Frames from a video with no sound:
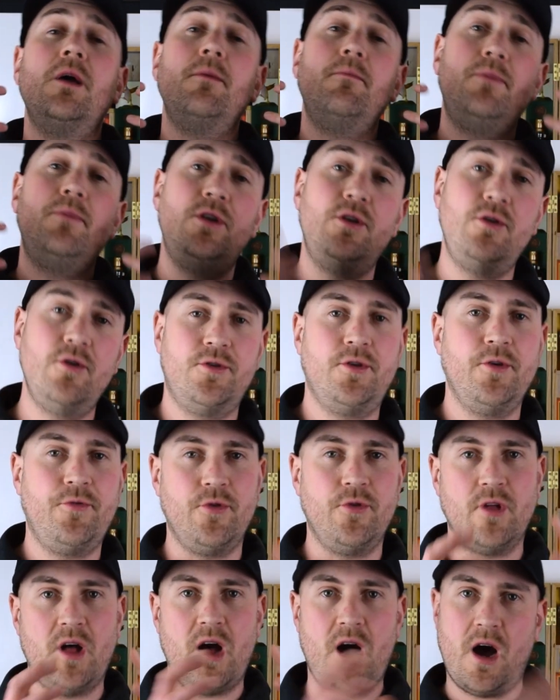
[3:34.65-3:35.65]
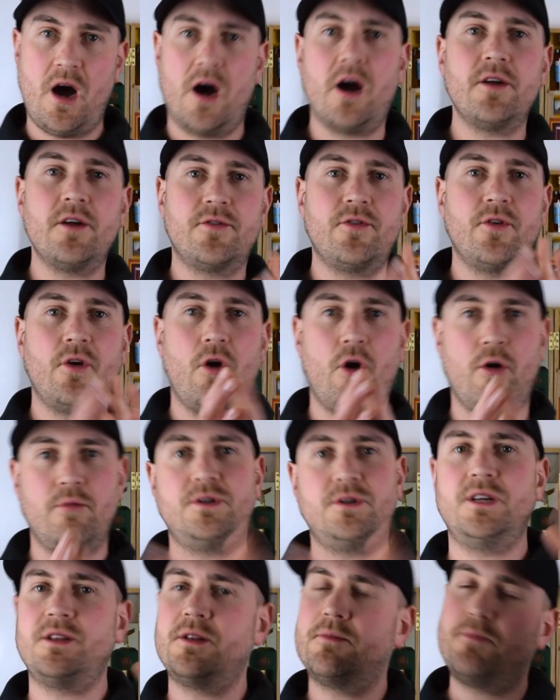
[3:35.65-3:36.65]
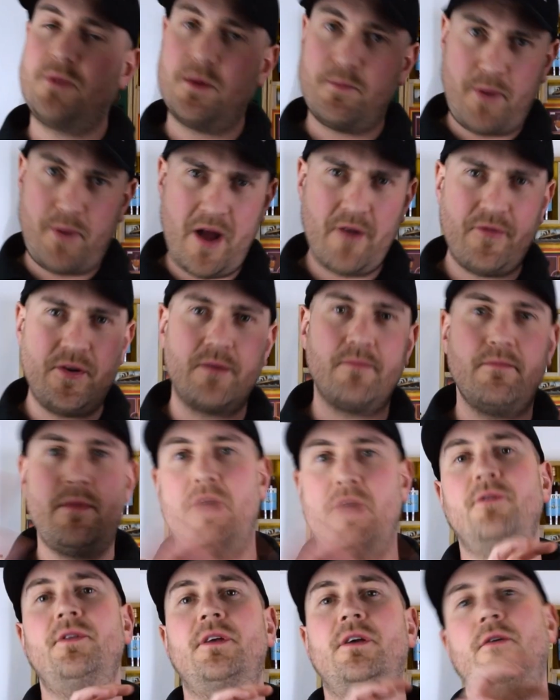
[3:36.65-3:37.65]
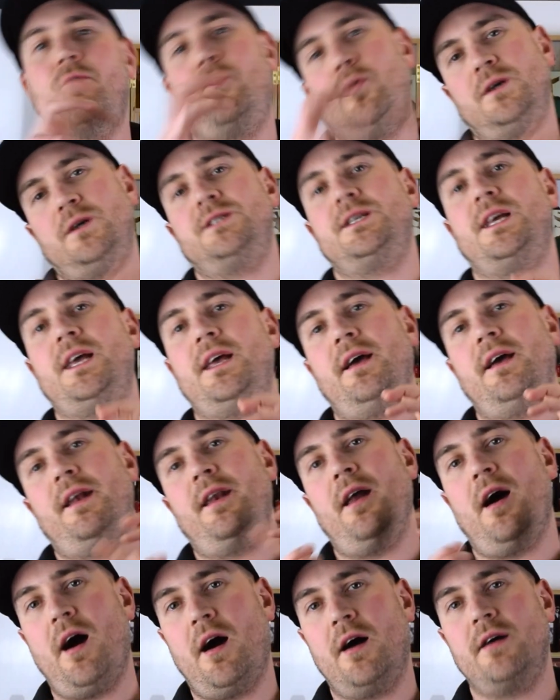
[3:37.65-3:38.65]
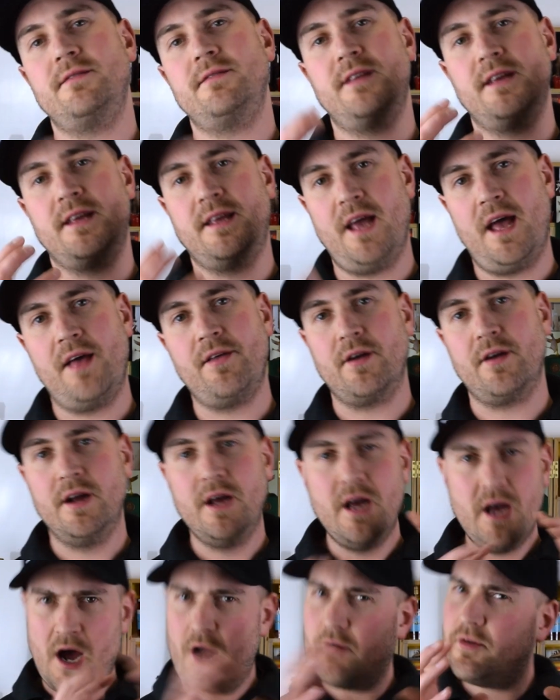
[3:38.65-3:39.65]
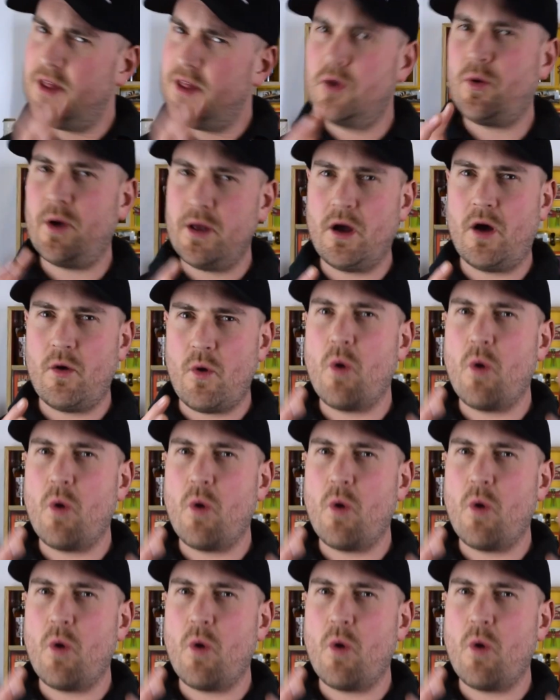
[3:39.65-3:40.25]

beautiful art object, the perfect melding of whiskey and art together. Really quite a